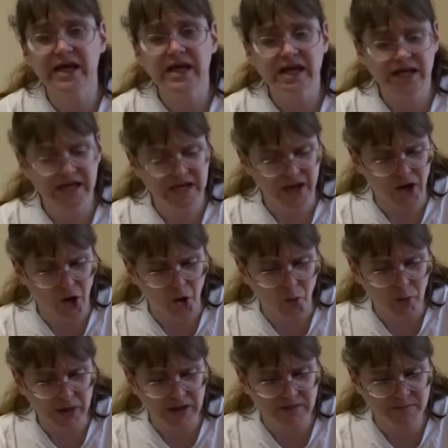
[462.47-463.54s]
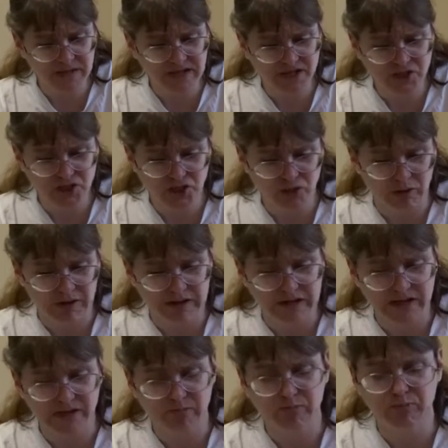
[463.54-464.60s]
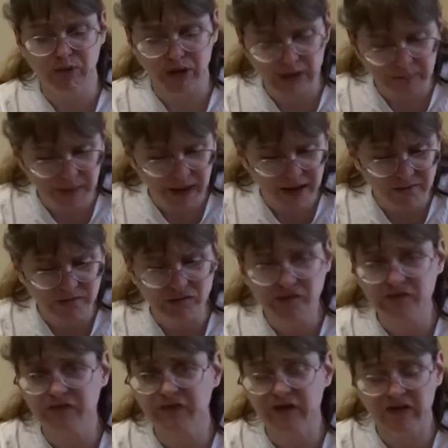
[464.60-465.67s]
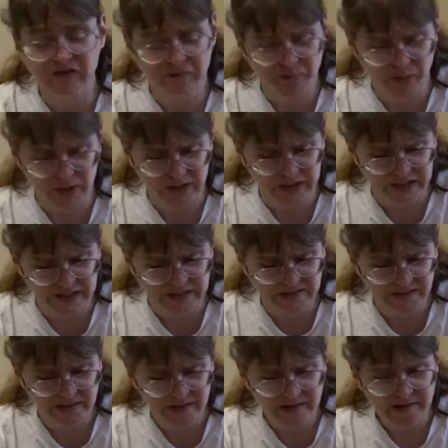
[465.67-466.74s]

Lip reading: he always made sure that the bullet pouch was full of bullets